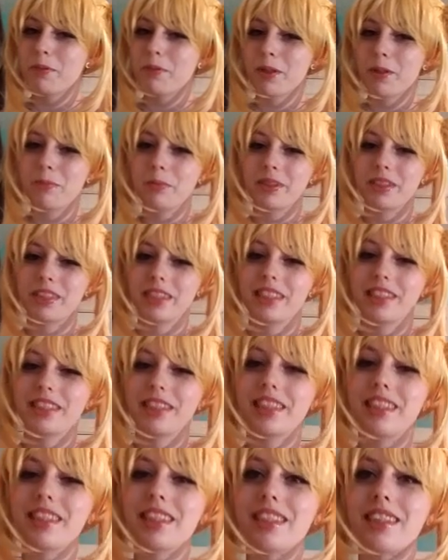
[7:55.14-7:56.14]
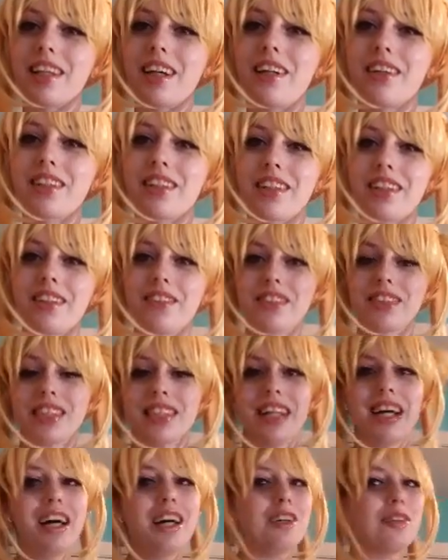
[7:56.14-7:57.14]
purposes, this is all close
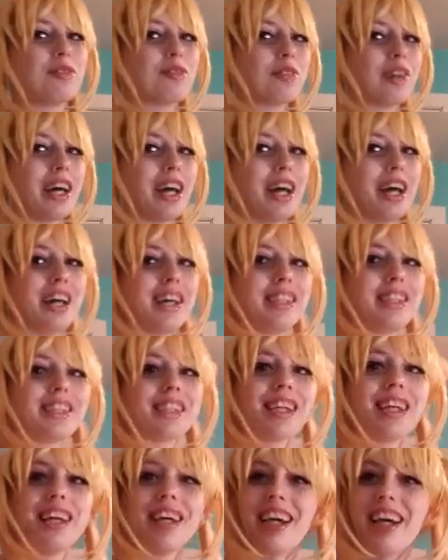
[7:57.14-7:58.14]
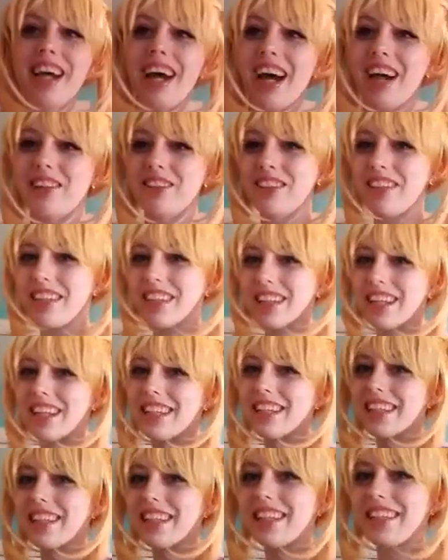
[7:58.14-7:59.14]
enough. And I really
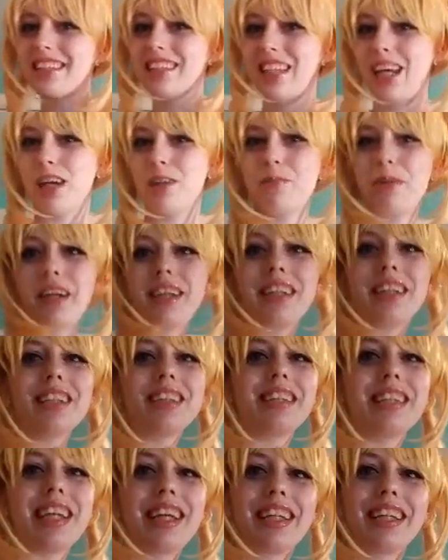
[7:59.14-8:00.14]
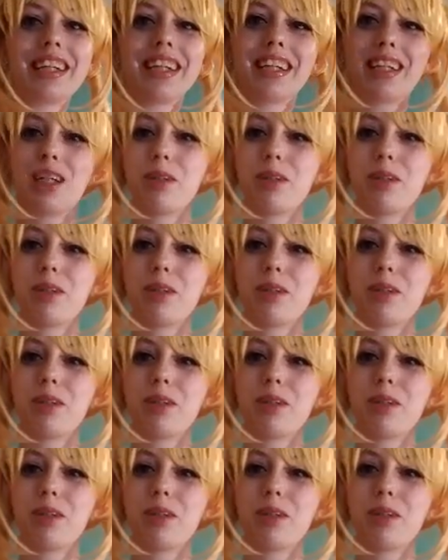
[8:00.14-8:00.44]
like this. I might take a